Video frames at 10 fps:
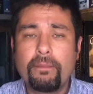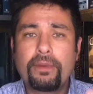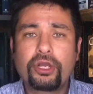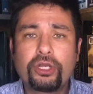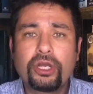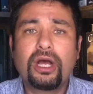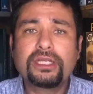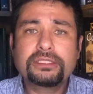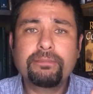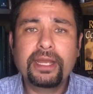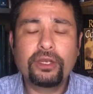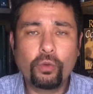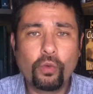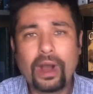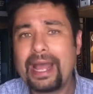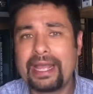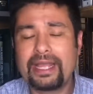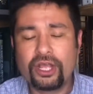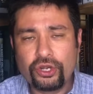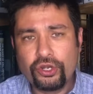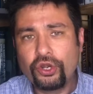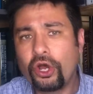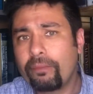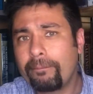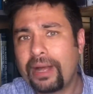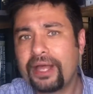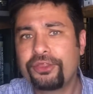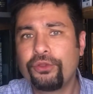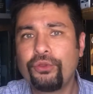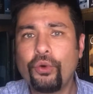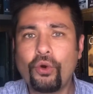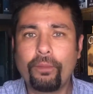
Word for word: but God has made a way, not by the law,